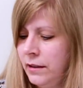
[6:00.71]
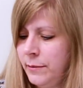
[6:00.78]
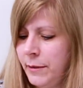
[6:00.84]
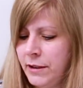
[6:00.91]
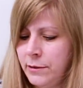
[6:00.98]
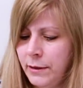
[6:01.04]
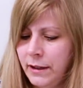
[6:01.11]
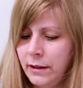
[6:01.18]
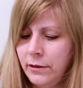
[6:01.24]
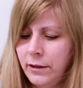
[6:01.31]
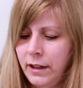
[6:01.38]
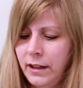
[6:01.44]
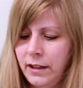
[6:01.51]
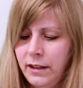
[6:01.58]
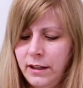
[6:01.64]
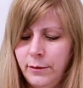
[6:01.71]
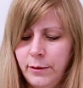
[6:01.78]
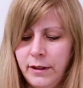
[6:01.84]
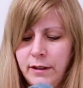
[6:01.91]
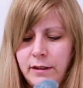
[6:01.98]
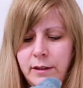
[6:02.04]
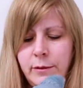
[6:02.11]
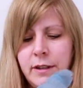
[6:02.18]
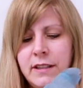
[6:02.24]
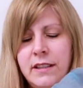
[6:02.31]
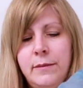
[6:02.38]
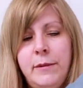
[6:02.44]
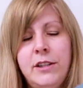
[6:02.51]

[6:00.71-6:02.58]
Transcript: Come on, sweetie. Okay, you wanna sit on